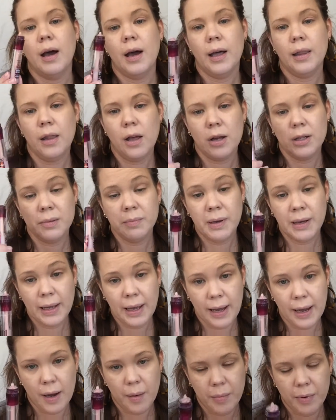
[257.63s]
I lost my
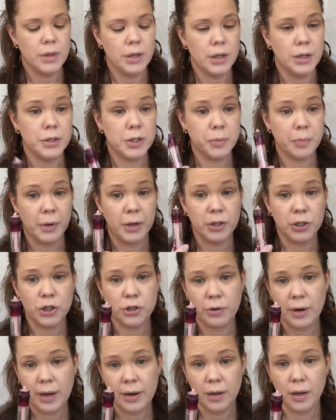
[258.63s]
cap. The sponge
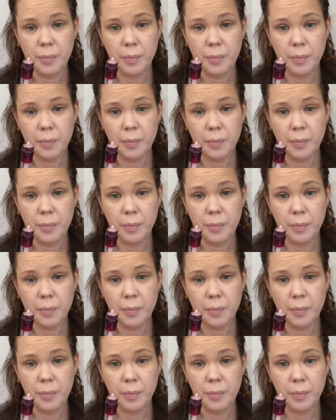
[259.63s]
dried